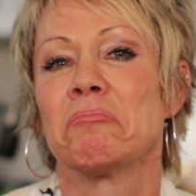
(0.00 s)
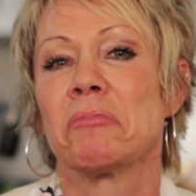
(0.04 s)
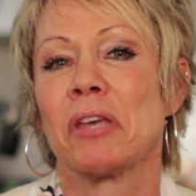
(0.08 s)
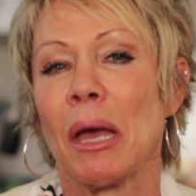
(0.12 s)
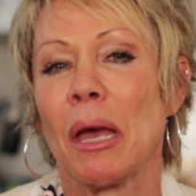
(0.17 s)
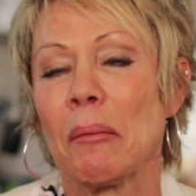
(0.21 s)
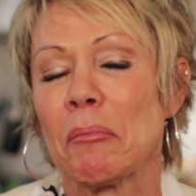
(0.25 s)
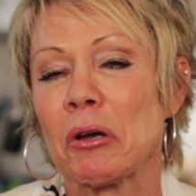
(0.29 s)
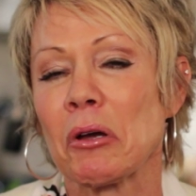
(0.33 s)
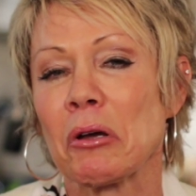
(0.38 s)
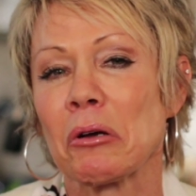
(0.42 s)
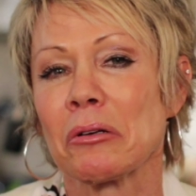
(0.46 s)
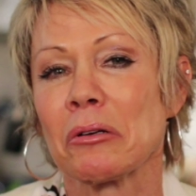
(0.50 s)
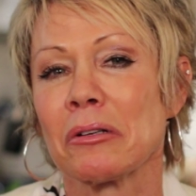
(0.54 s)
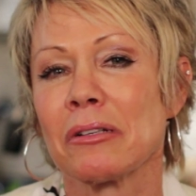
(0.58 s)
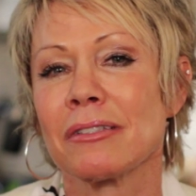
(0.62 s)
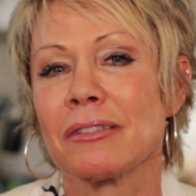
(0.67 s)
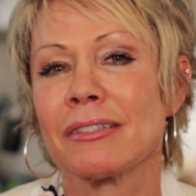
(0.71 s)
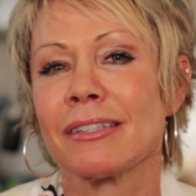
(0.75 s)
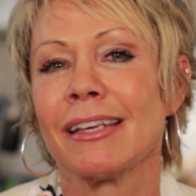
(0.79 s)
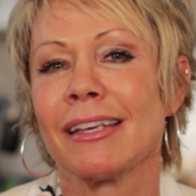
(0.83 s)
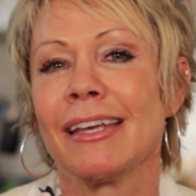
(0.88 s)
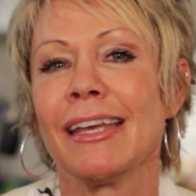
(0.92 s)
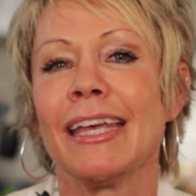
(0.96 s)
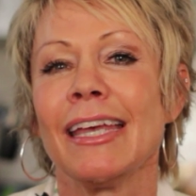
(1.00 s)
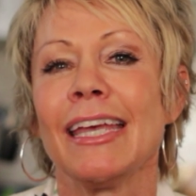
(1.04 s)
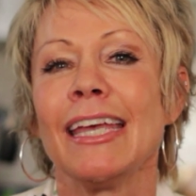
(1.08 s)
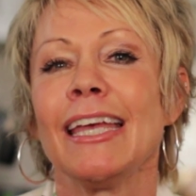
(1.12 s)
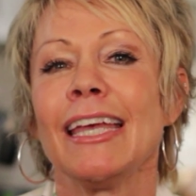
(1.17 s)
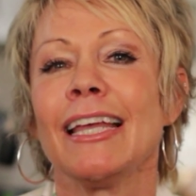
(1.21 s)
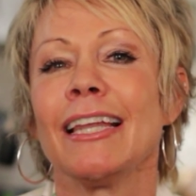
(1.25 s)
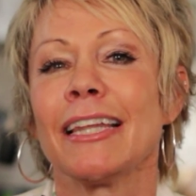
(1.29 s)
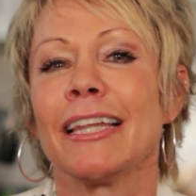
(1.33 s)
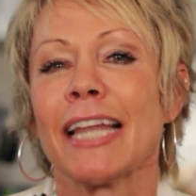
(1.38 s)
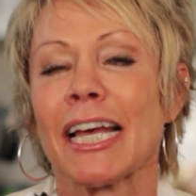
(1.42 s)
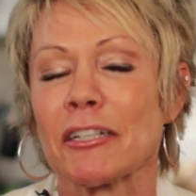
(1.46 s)
chemicals,
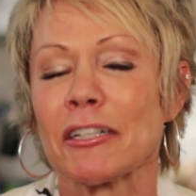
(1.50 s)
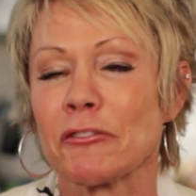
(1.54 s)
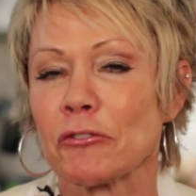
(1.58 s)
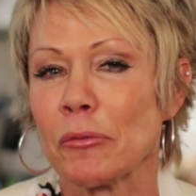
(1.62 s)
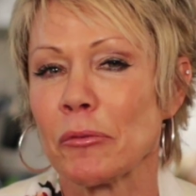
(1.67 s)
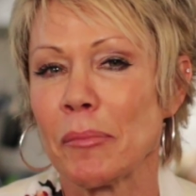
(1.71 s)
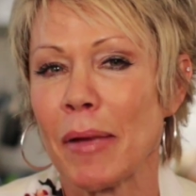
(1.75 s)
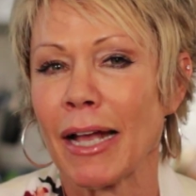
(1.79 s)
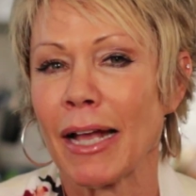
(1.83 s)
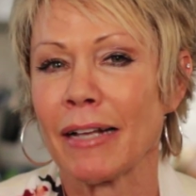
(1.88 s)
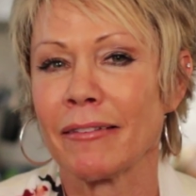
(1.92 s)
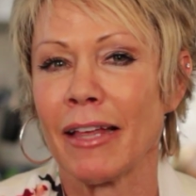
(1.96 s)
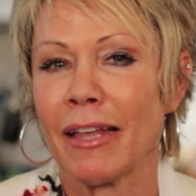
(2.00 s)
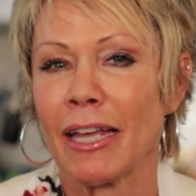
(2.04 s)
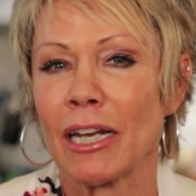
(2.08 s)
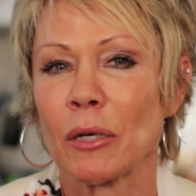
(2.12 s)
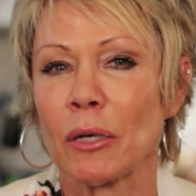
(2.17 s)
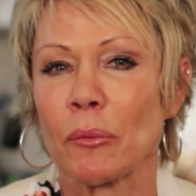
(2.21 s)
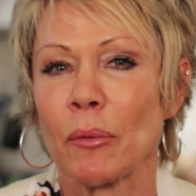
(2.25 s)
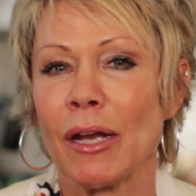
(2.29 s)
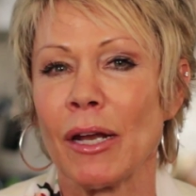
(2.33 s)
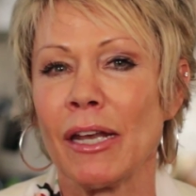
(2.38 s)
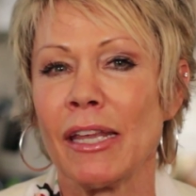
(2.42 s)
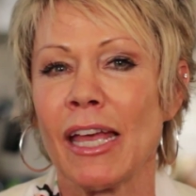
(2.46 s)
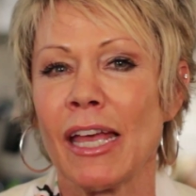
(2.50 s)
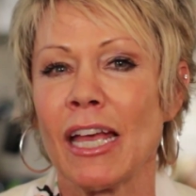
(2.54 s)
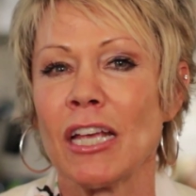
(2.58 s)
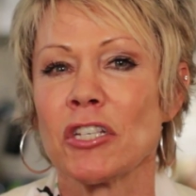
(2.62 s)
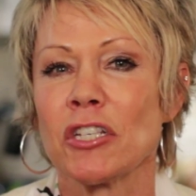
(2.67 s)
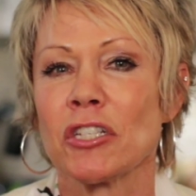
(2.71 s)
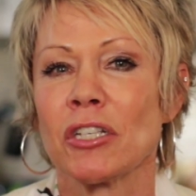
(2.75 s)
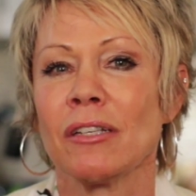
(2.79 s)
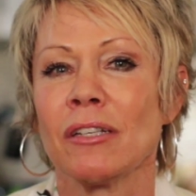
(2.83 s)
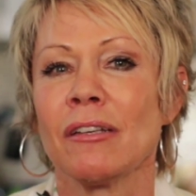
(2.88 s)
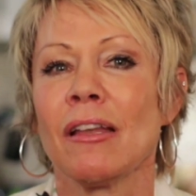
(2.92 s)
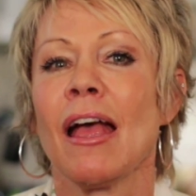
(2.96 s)
electromagnetic
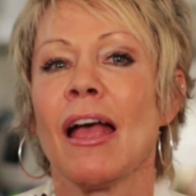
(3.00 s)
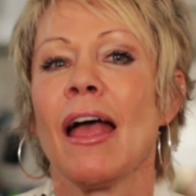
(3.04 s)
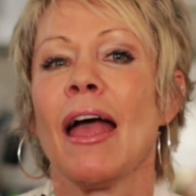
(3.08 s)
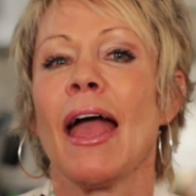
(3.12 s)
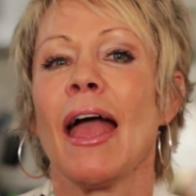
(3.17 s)
radiation,